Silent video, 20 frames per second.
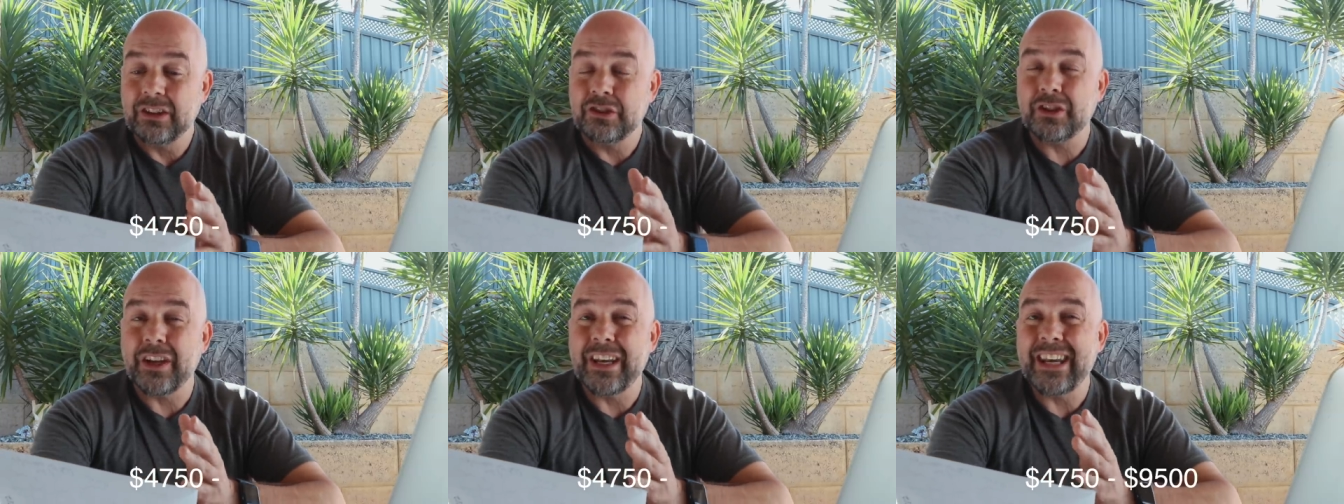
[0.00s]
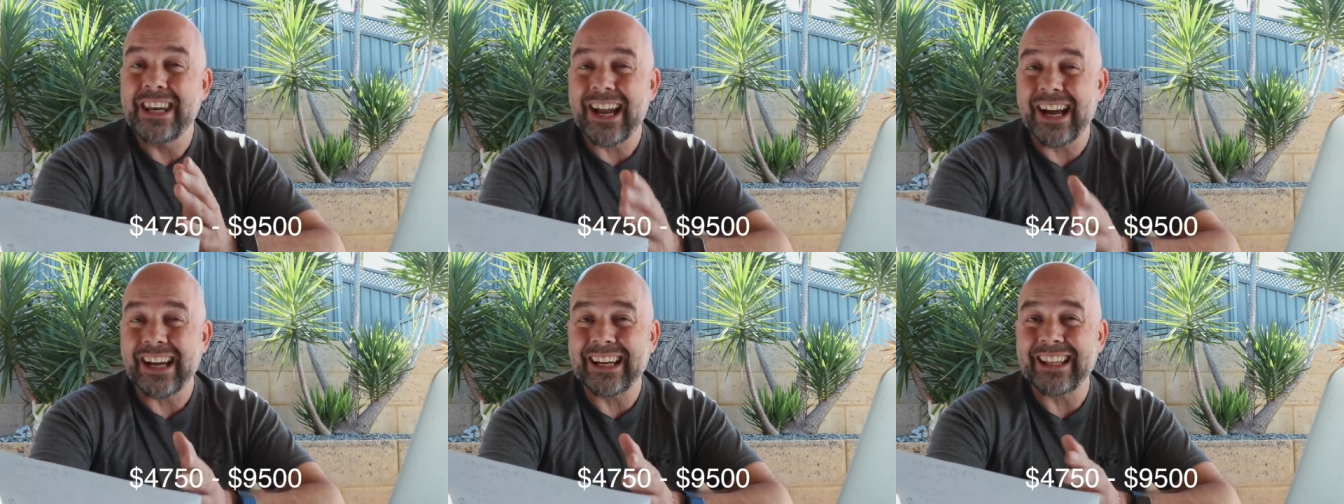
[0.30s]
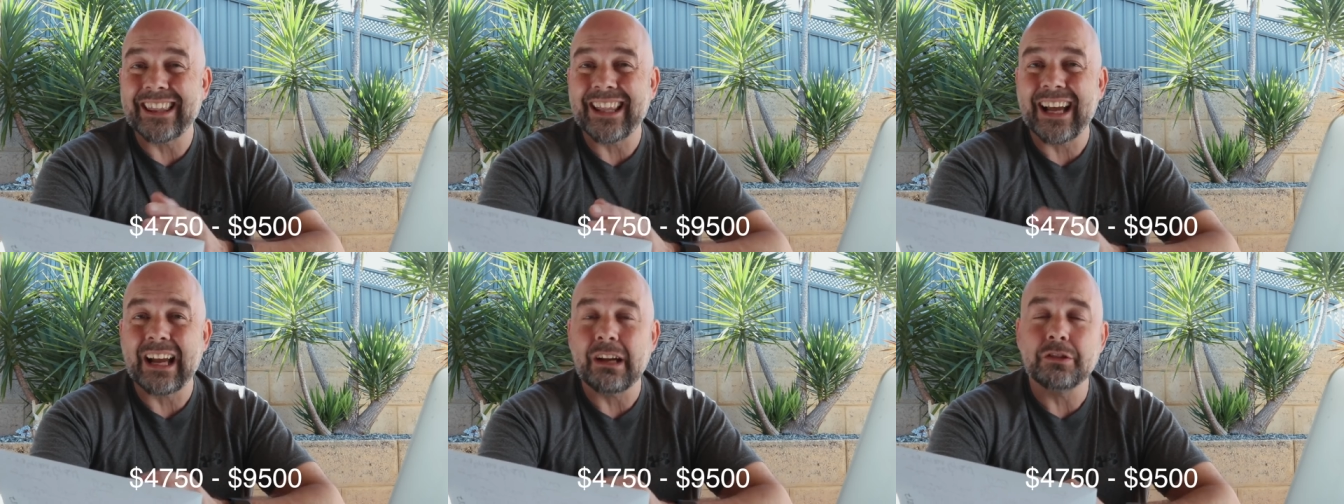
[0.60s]
to
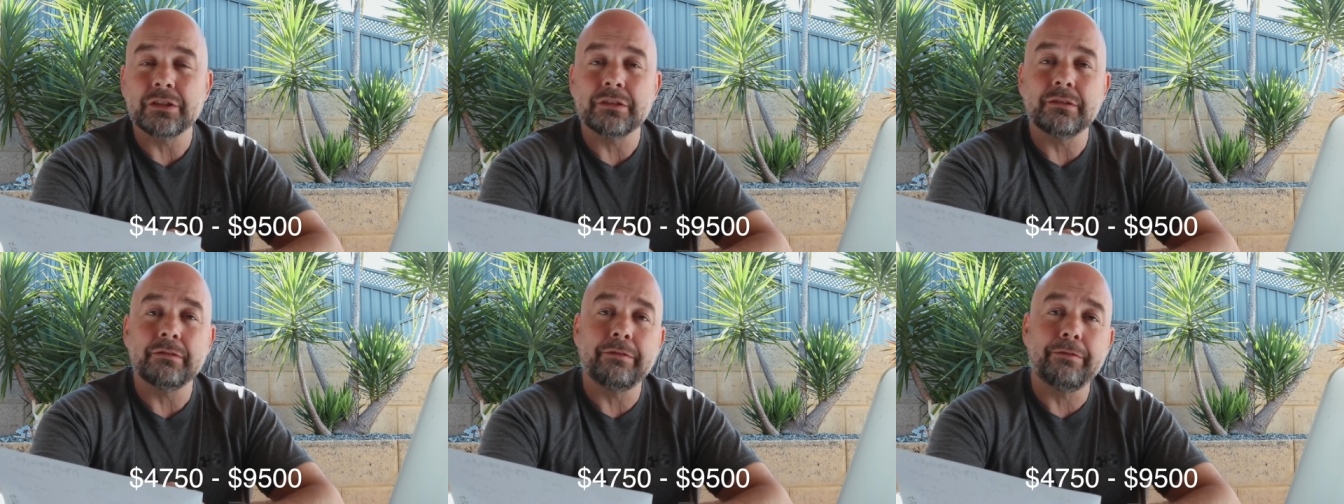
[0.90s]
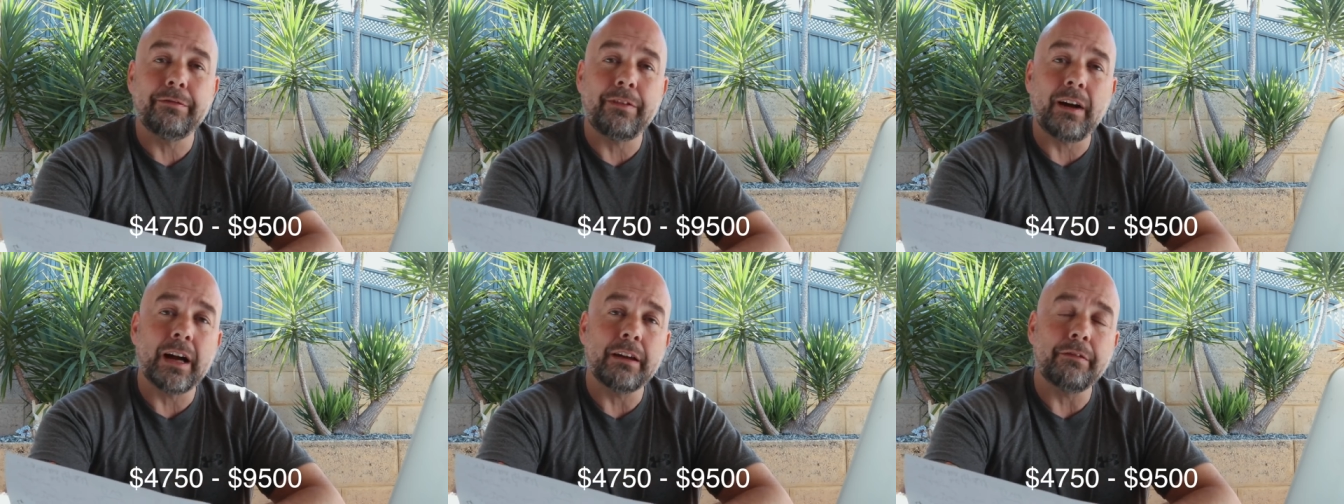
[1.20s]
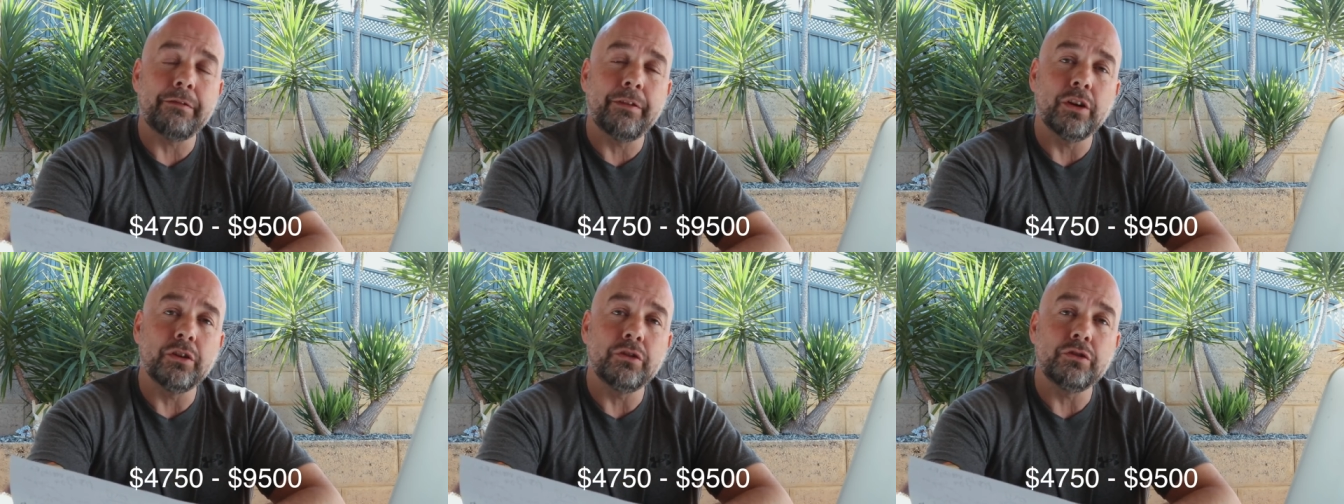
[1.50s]

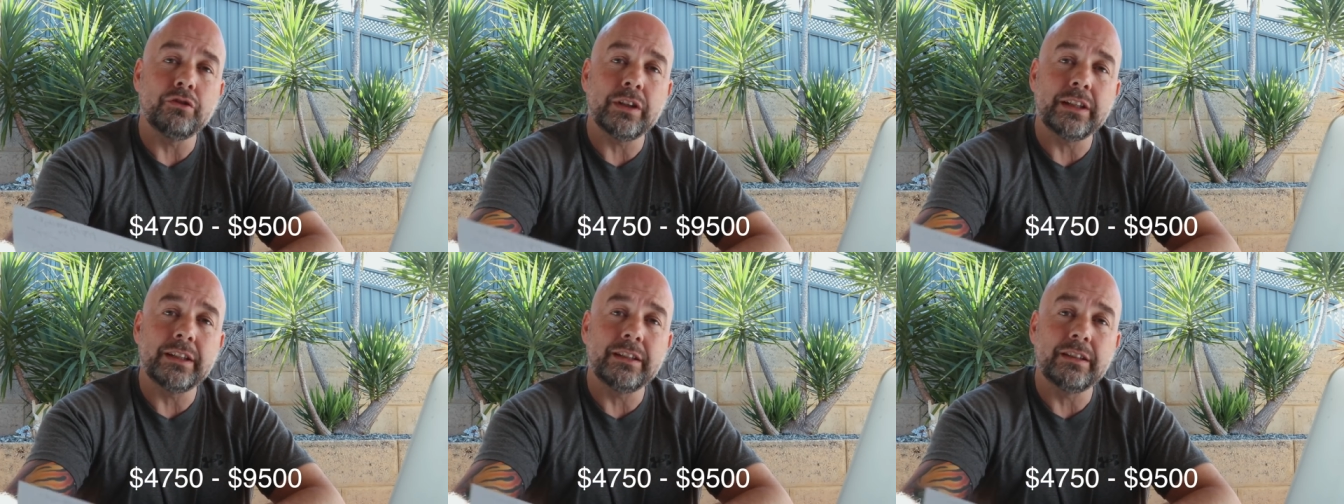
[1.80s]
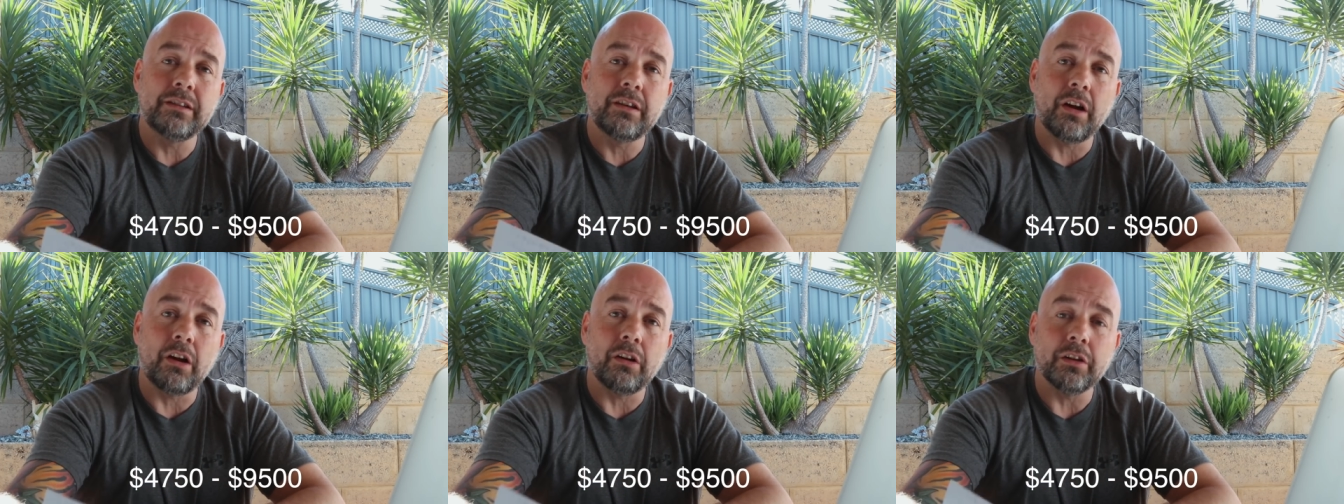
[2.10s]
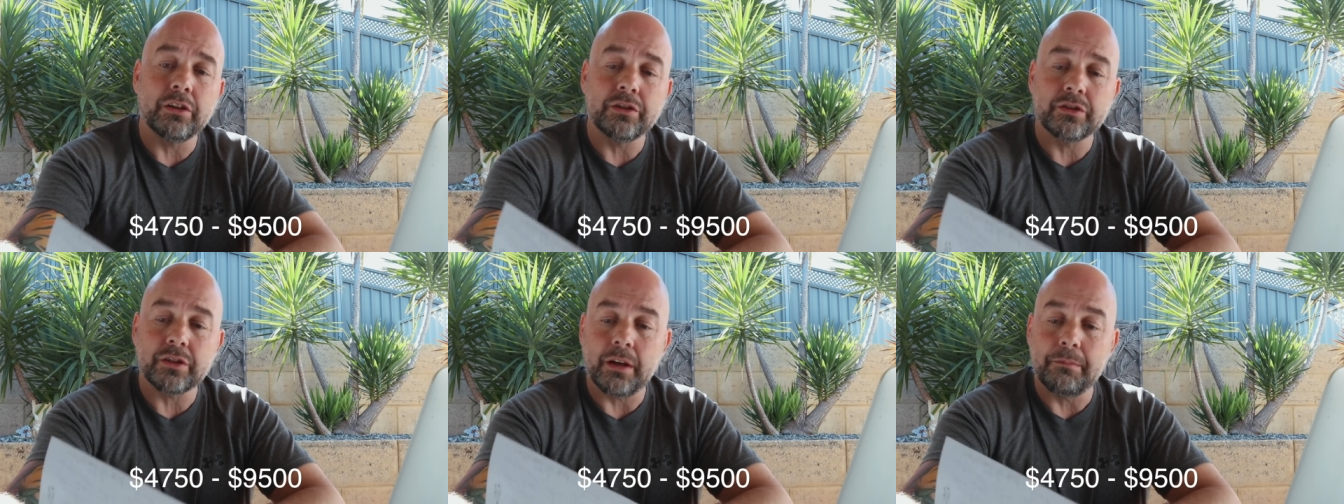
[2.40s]

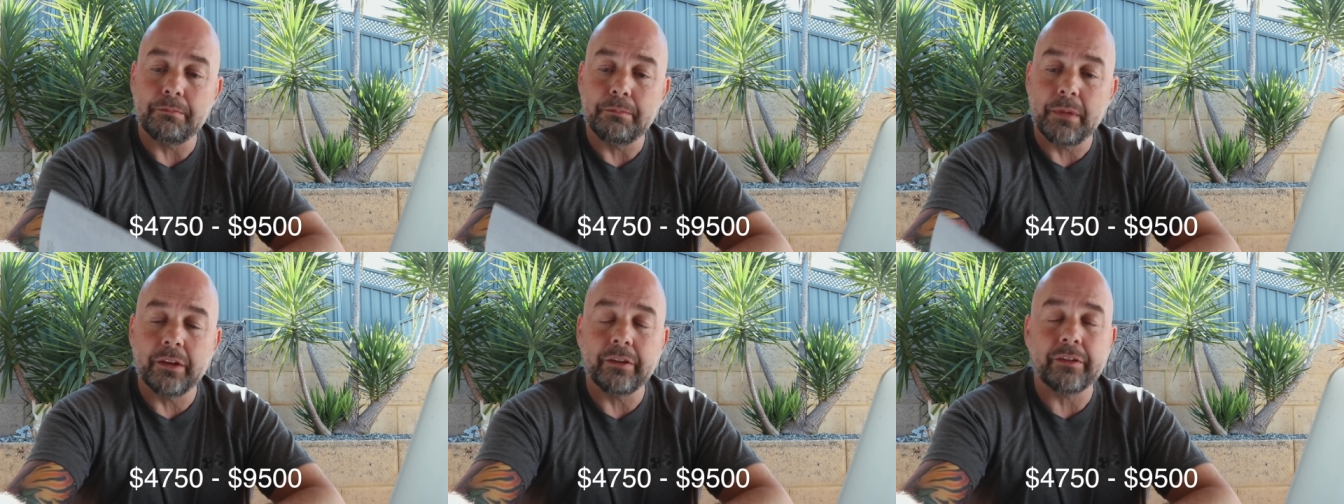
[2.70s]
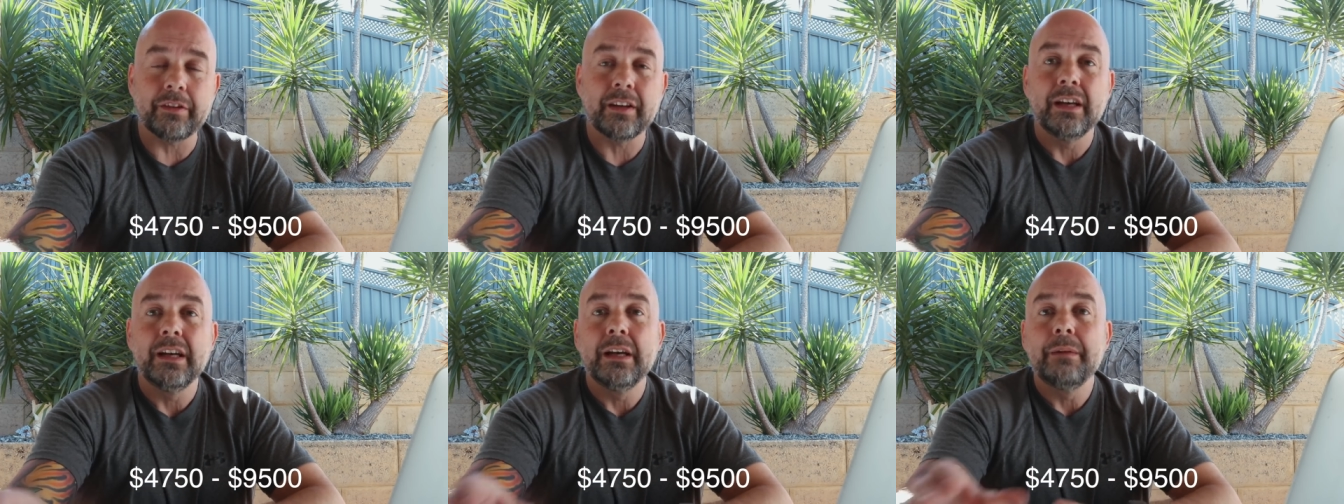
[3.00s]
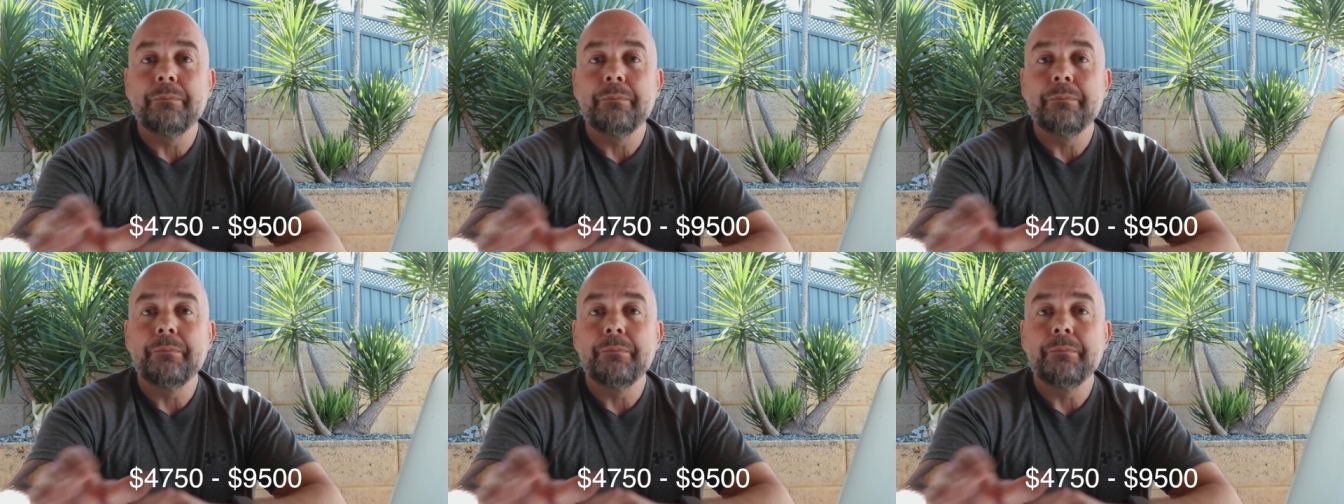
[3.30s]
$9,500 a month,